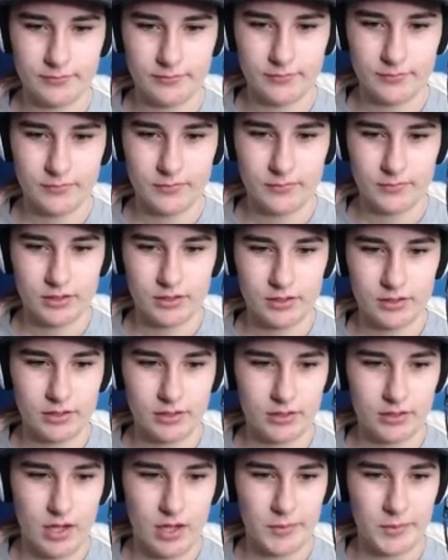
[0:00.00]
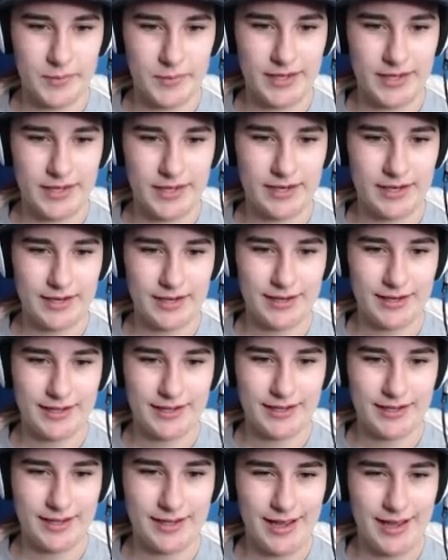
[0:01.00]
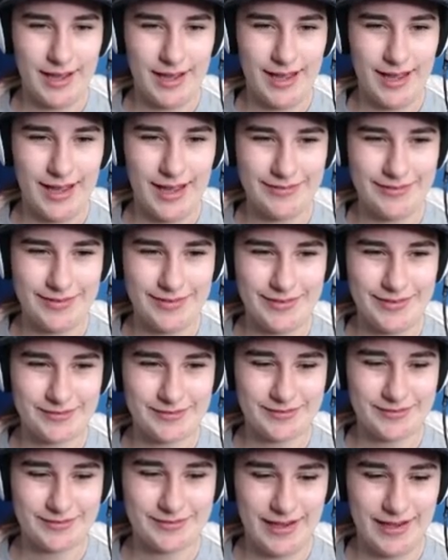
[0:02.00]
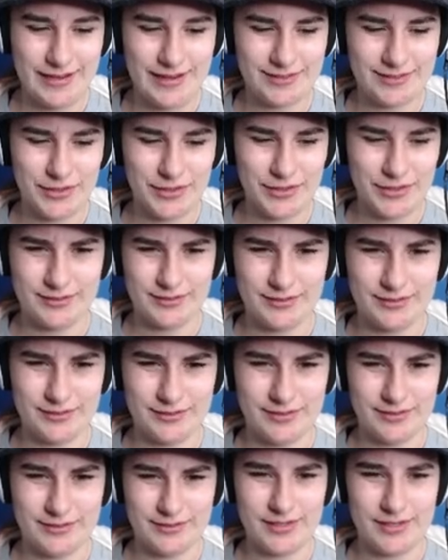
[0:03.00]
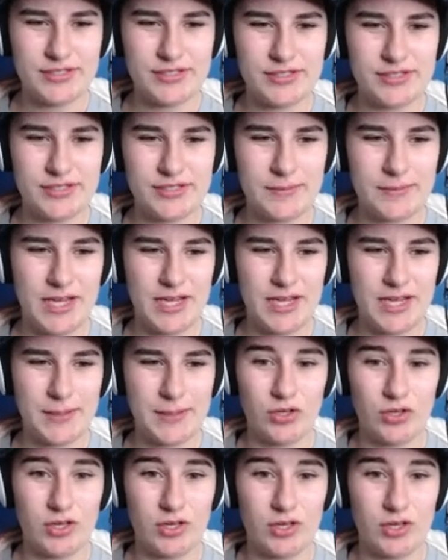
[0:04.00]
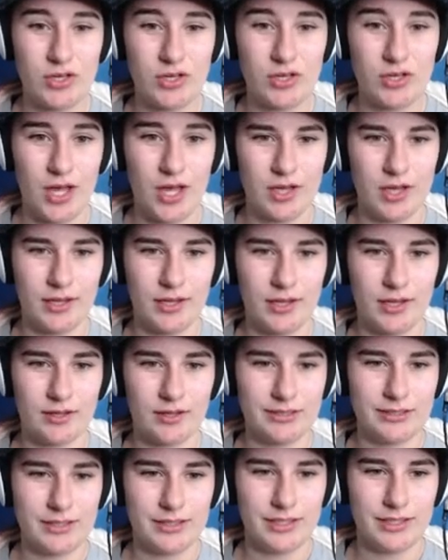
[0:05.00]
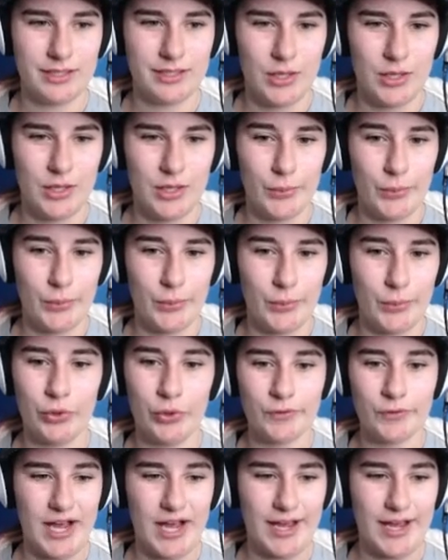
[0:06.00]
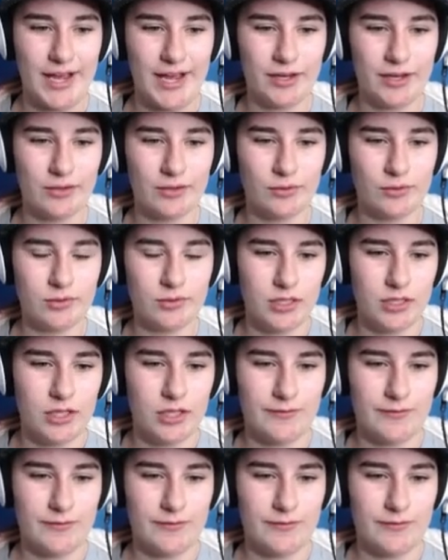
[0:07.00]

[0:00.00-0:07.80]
Compliment. Like, I don't know. I don't. Because I know sometimes, like, you can't, like, woohoo for a child if you